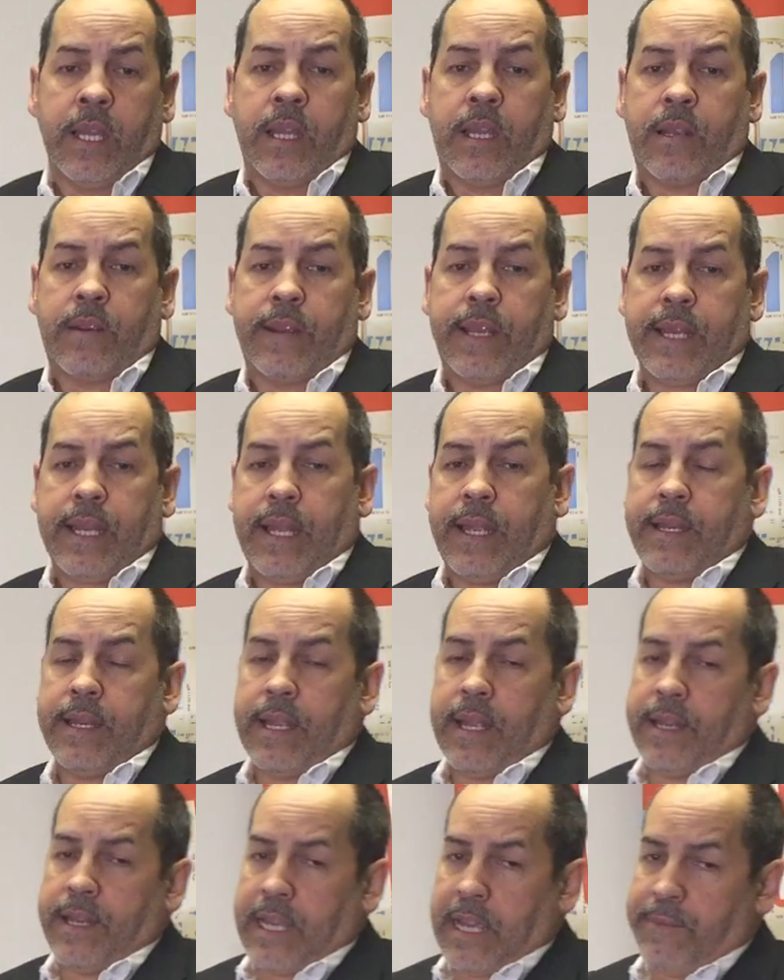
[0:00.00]
all right,
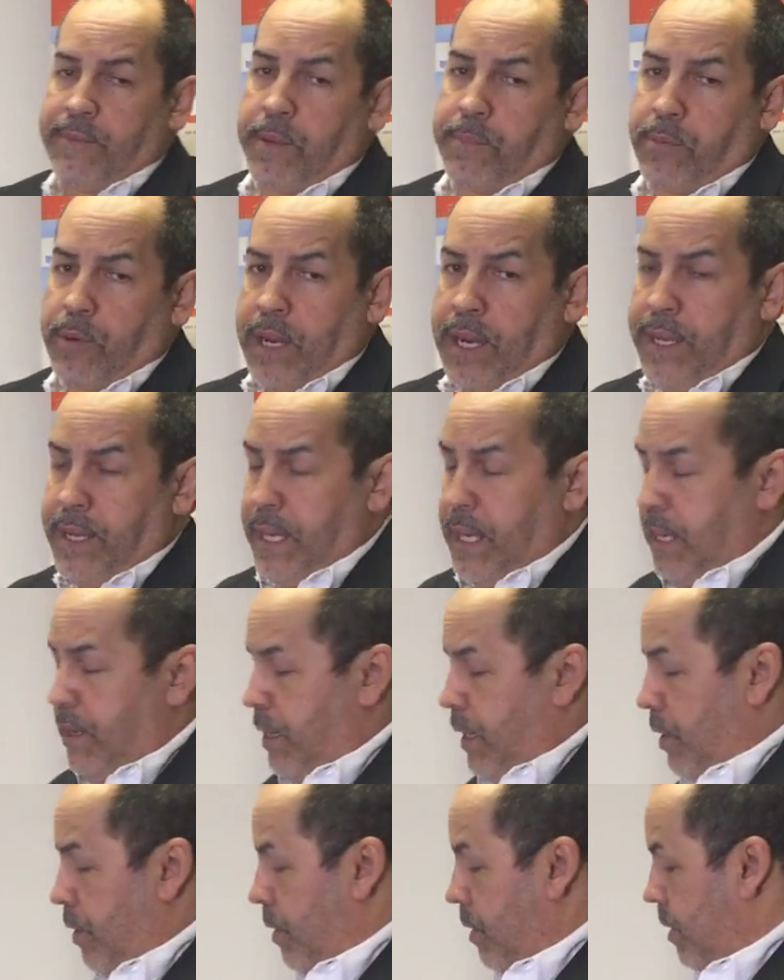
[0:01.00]
and have your branding
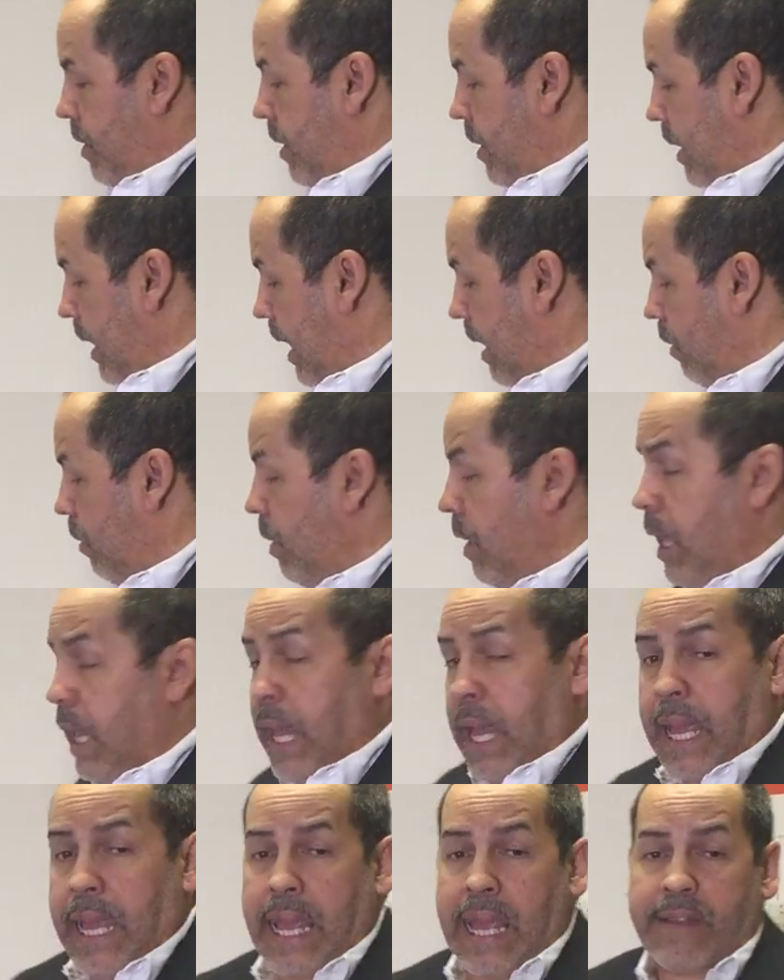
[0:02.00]
out here. Now,
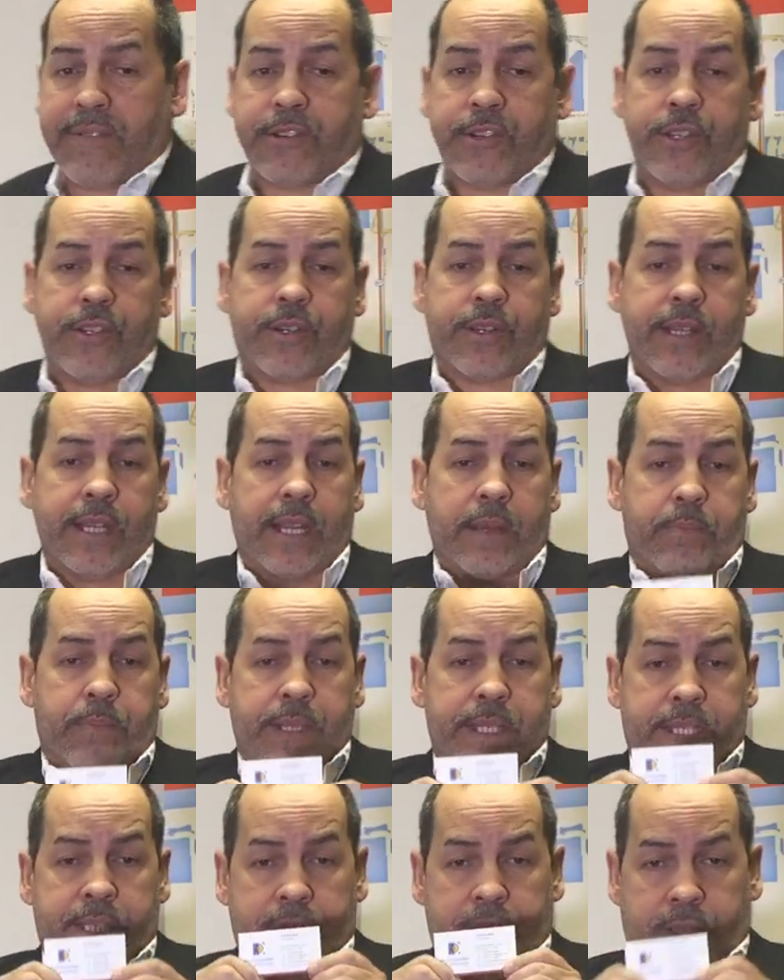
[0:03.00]
after you collect
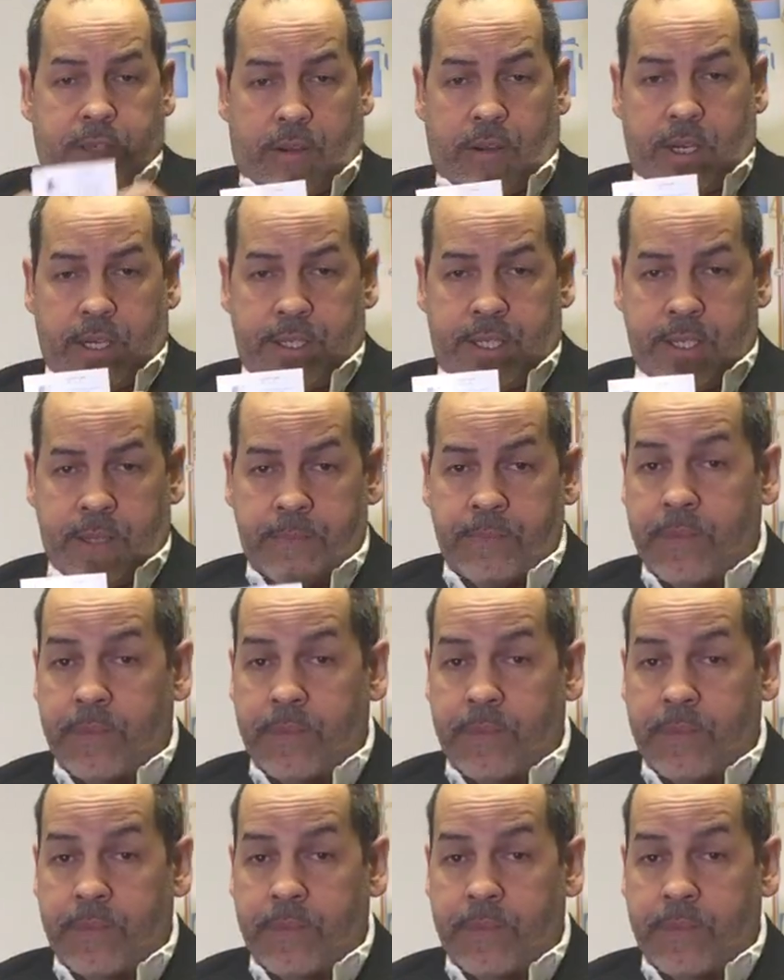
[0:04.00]
business cards